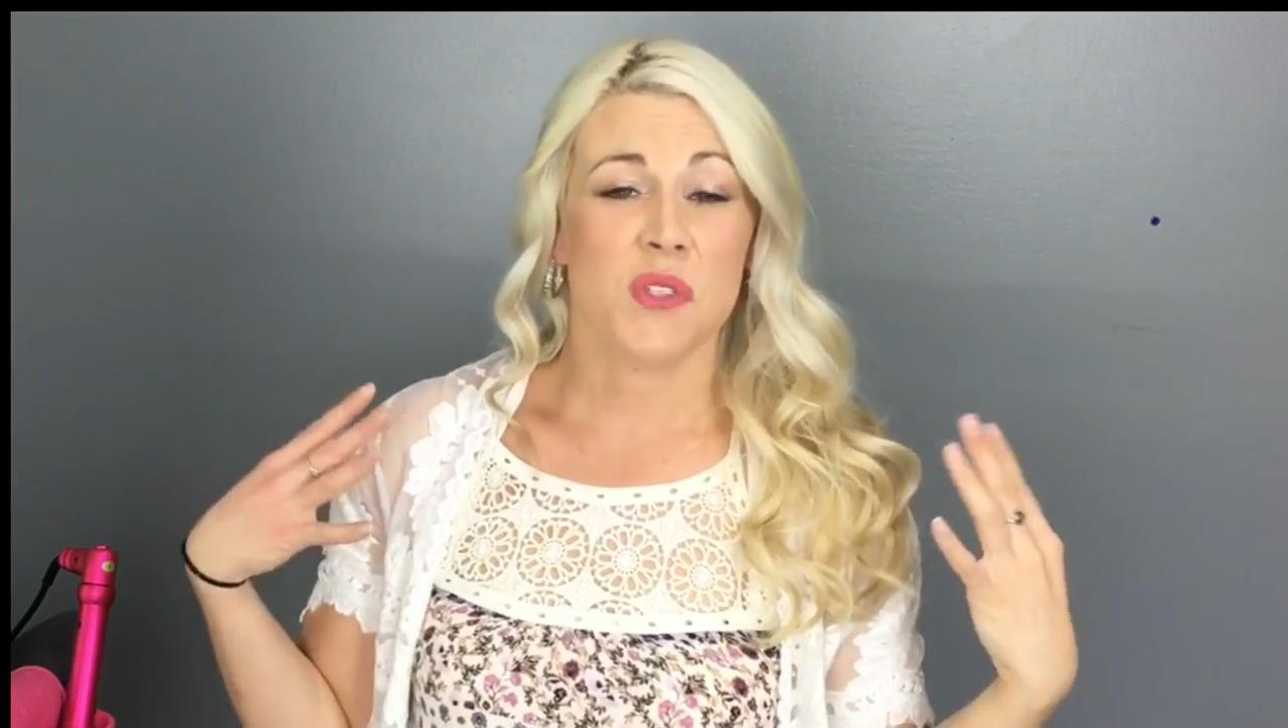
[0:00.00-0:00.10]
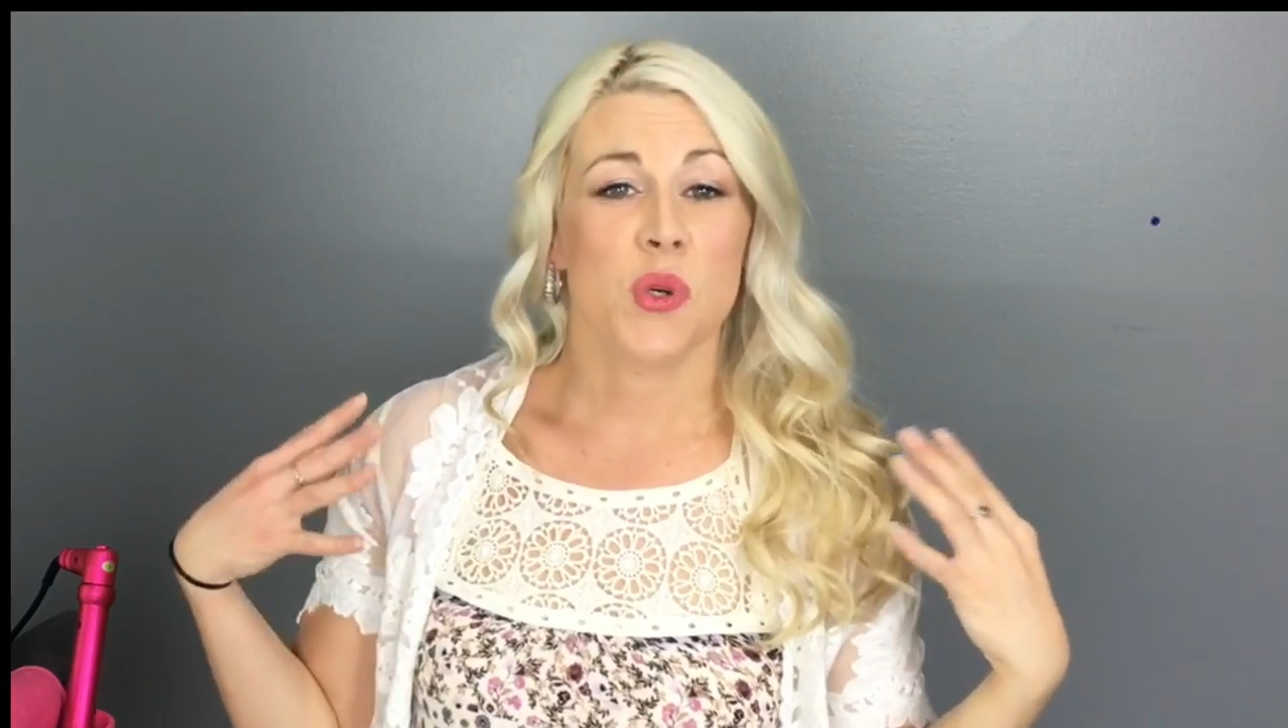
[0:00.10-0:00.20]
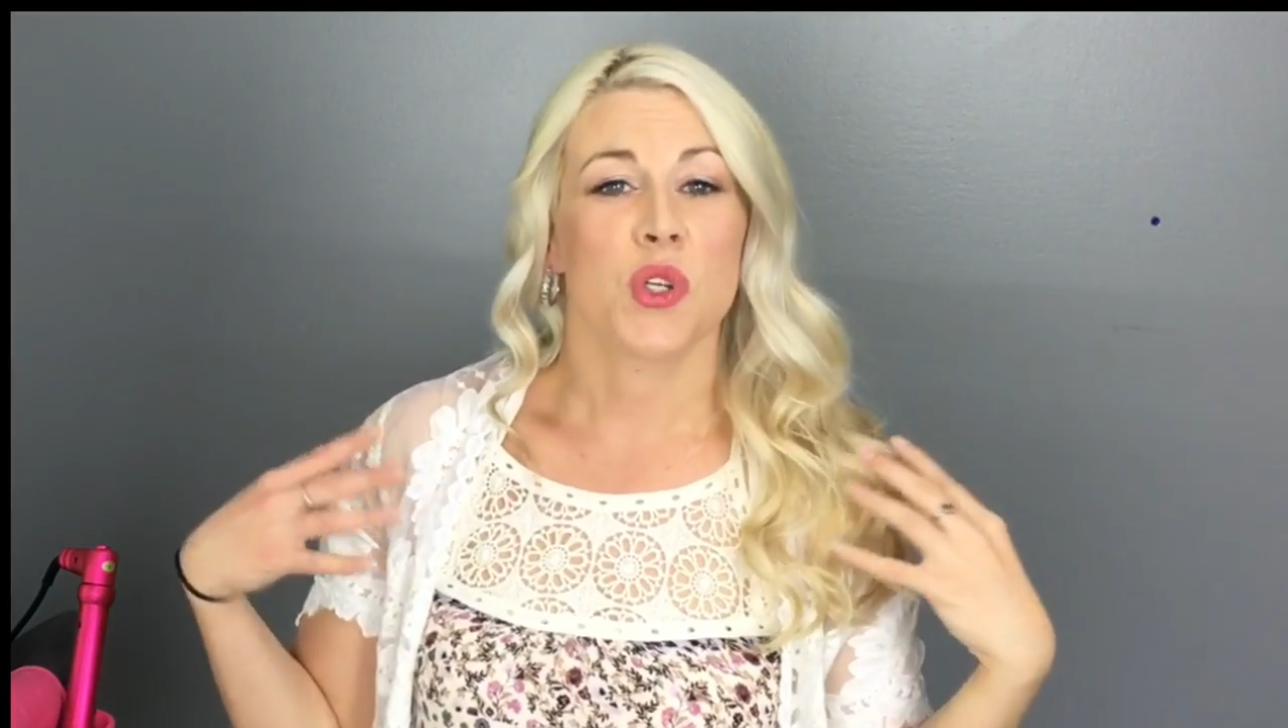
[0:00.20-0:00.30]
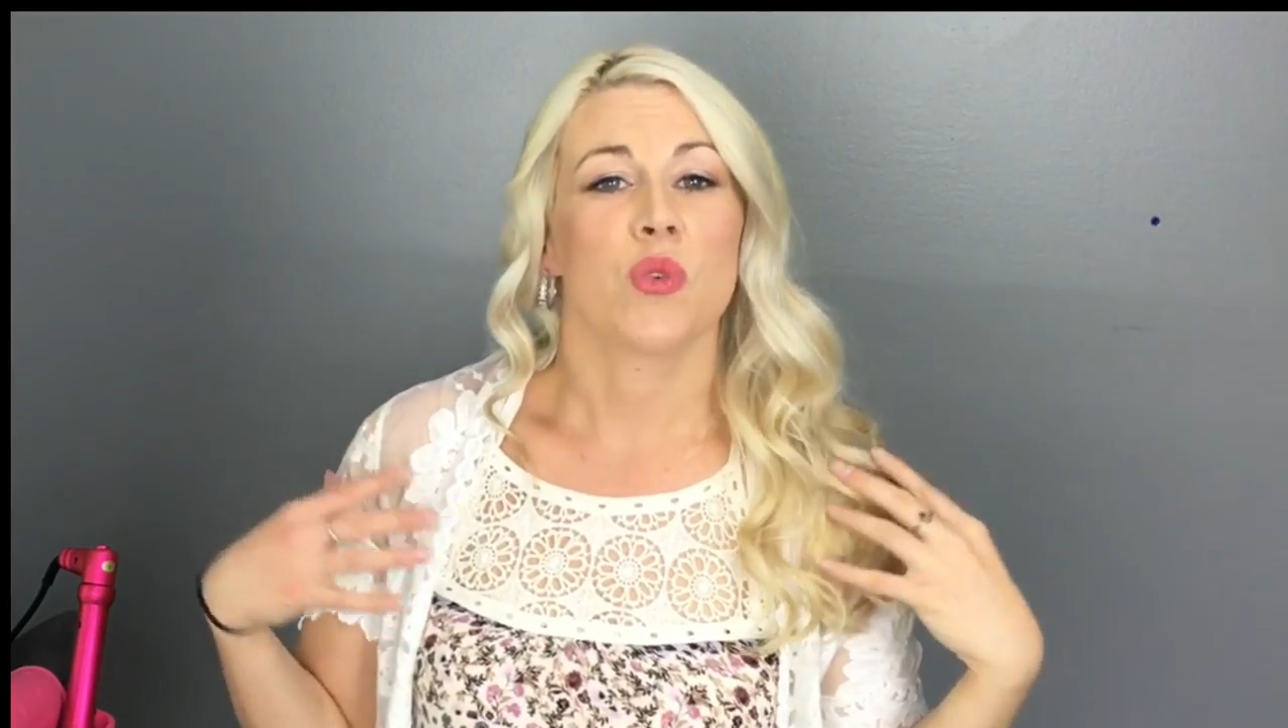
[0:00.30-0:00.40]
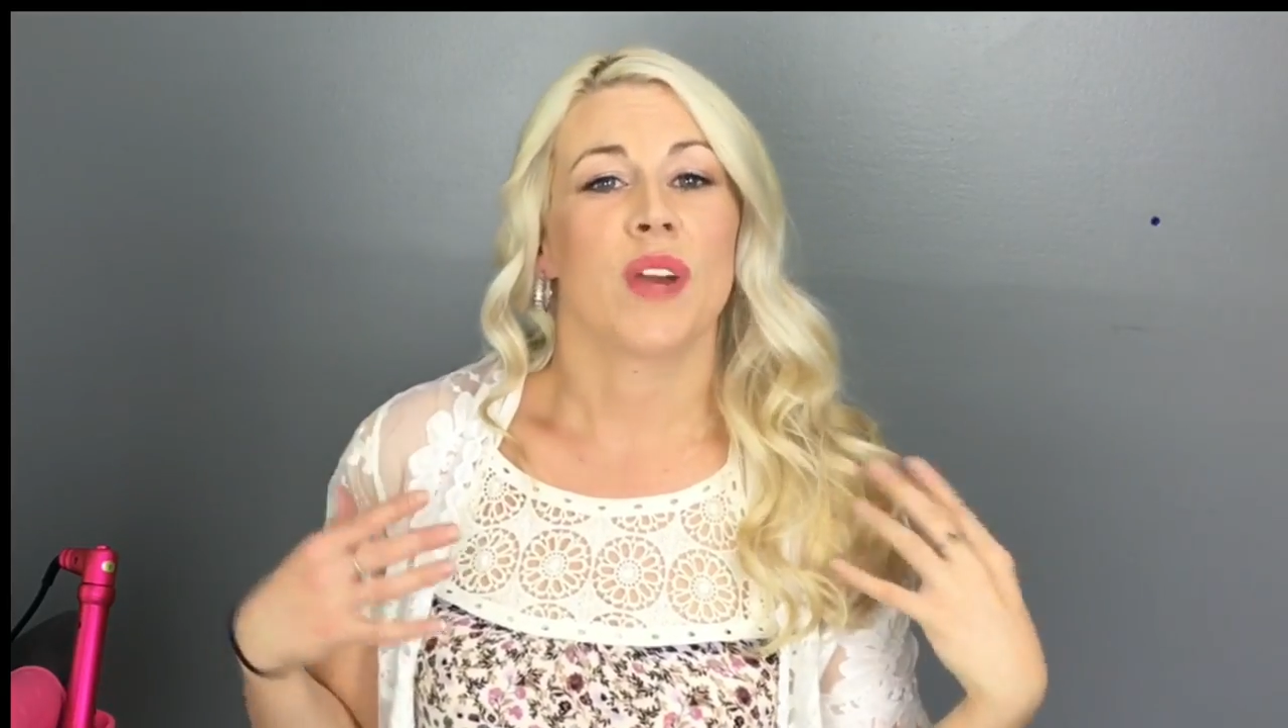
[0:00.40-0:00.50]

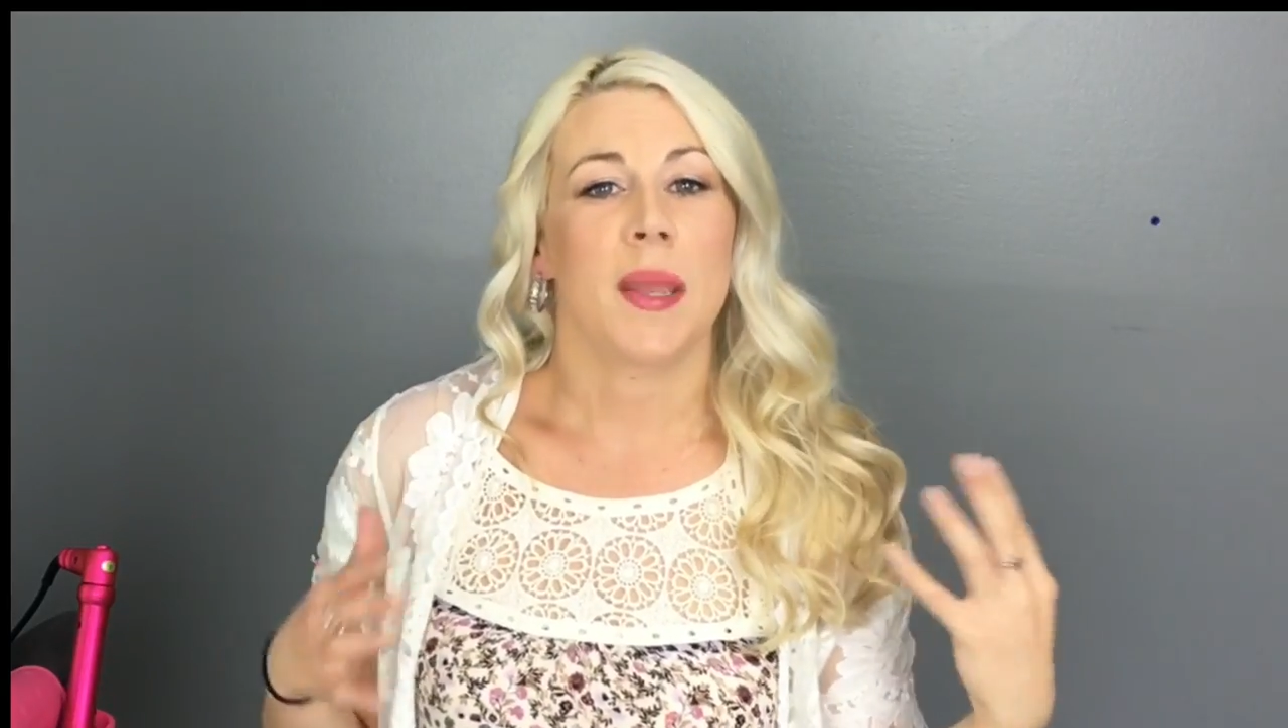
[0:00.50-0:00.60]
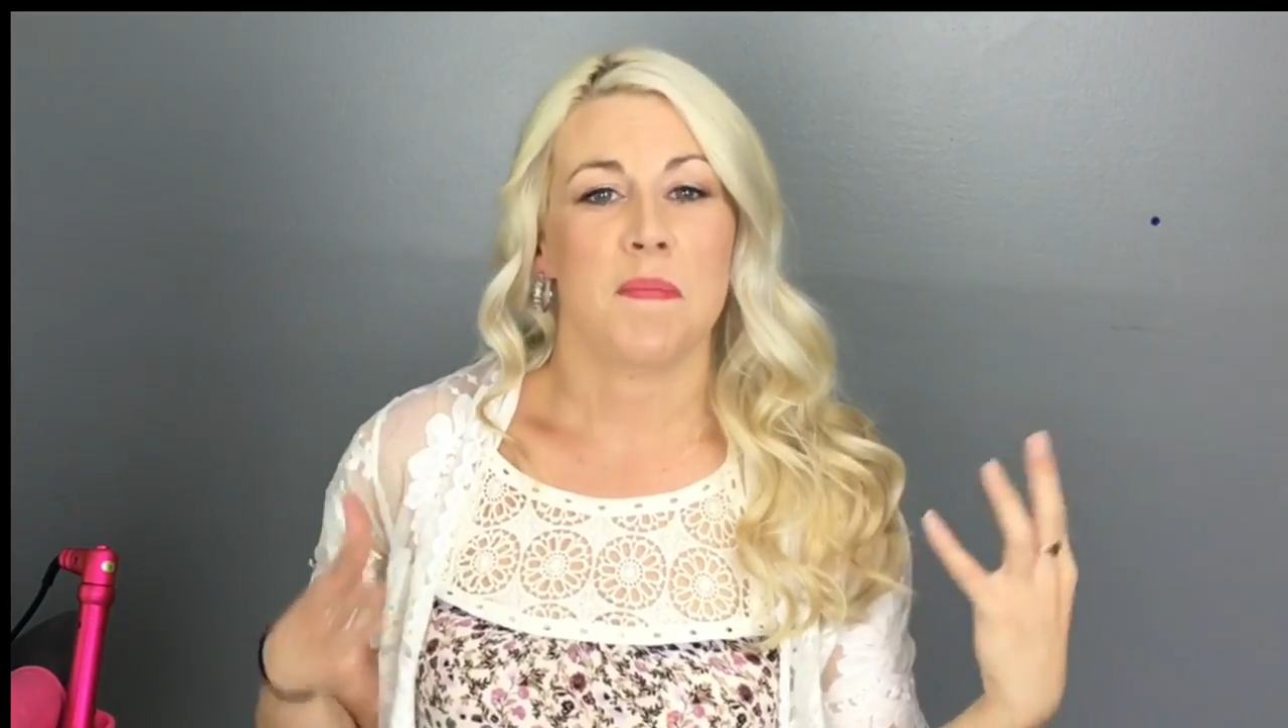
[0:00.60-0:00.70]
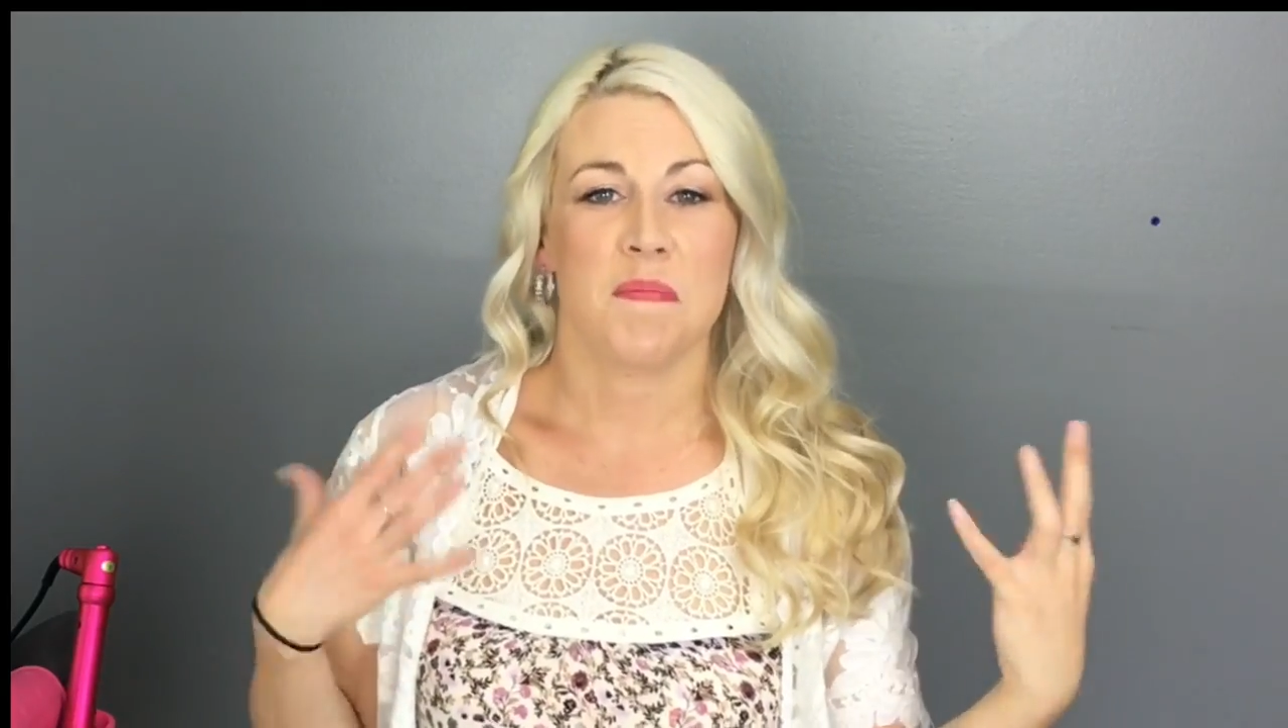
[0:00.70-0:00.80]
you a great